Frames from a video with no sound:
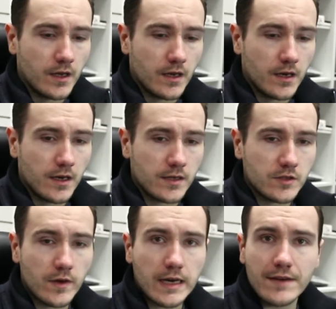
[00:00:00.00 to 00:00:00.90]

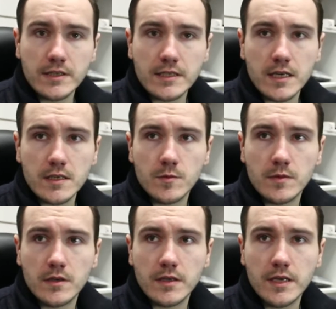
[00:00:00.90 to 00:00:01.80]
So I have this
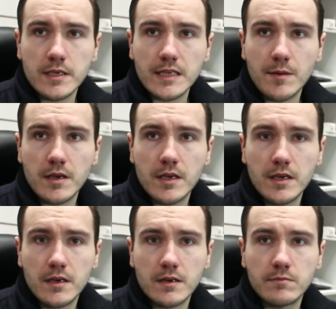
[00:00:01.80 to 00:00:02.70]
customer, he's coming
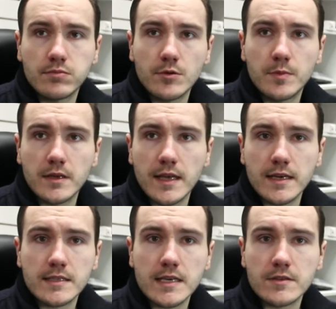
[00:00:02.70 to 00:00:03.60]
here probably like
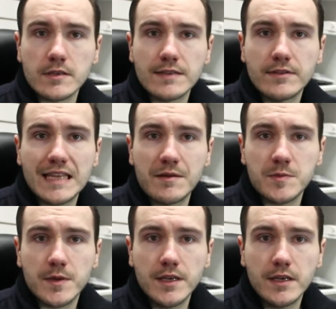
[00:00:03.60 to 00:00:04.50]
6 or 7 times
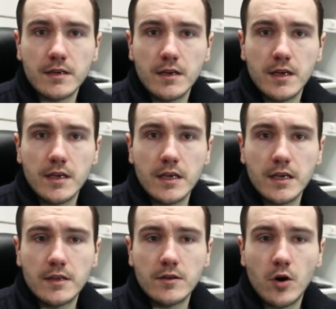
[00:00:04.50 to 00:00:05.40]
per year
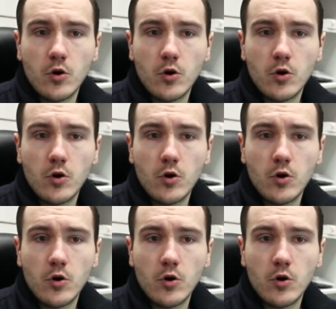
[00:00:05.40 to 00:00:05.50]
and